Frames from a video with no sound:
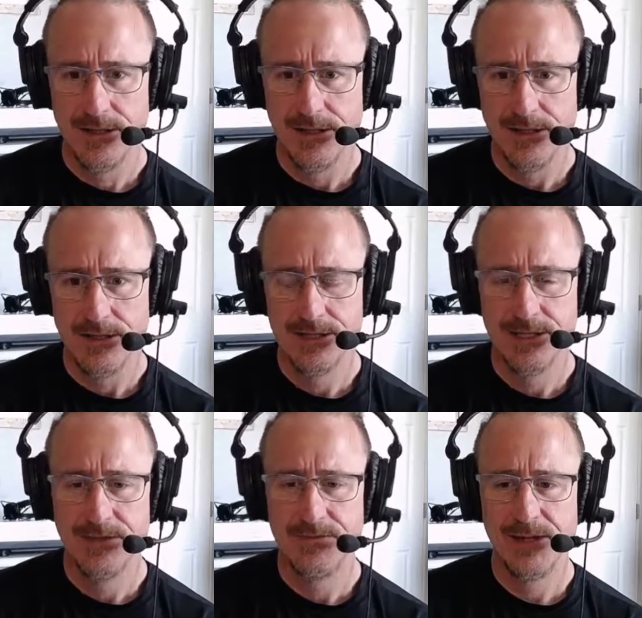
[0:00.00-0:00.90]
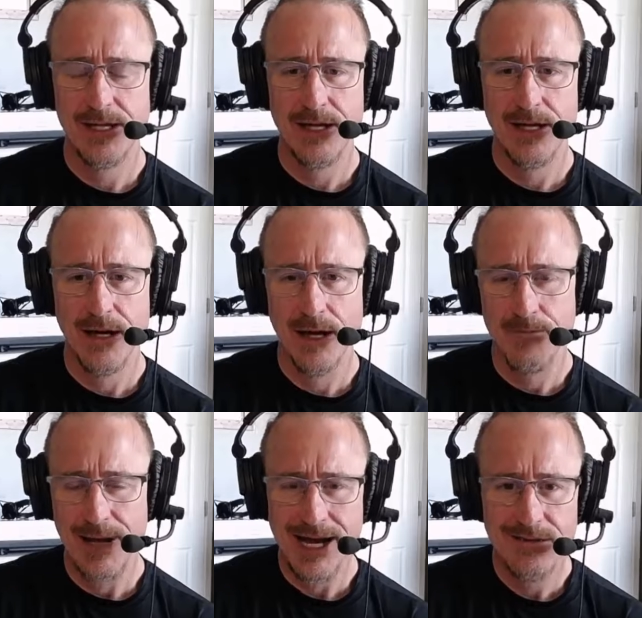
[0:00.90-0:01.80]
uh, to give me a, a,
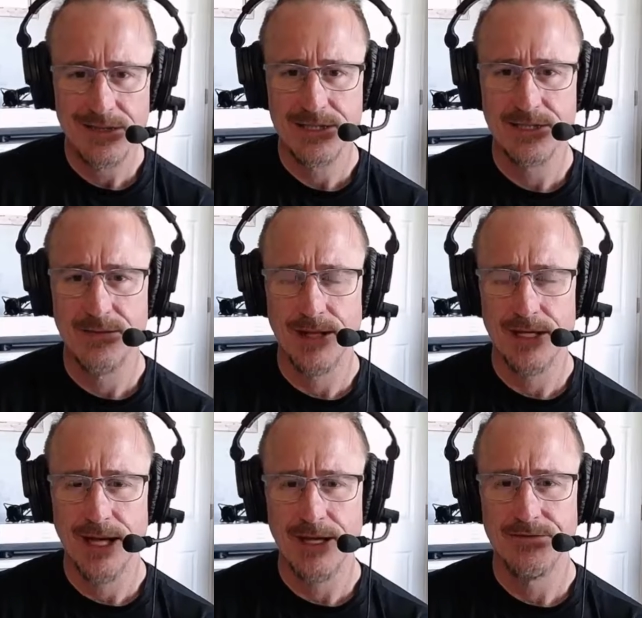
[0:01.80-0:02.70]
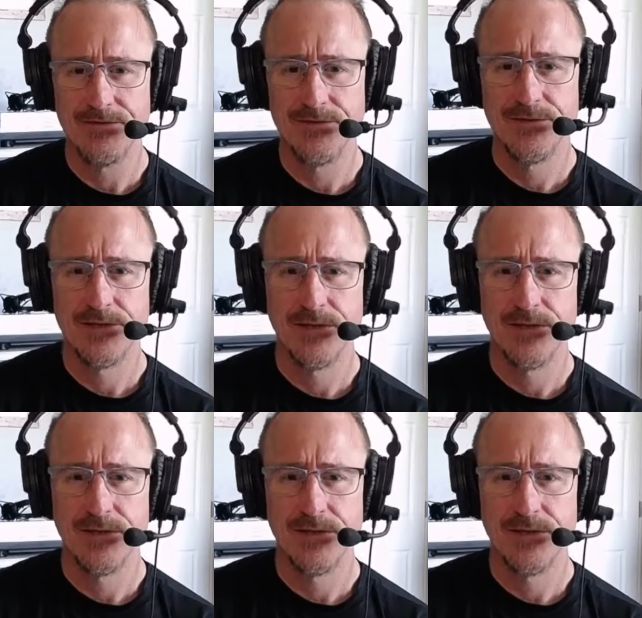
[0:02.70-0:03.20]
balance in my life?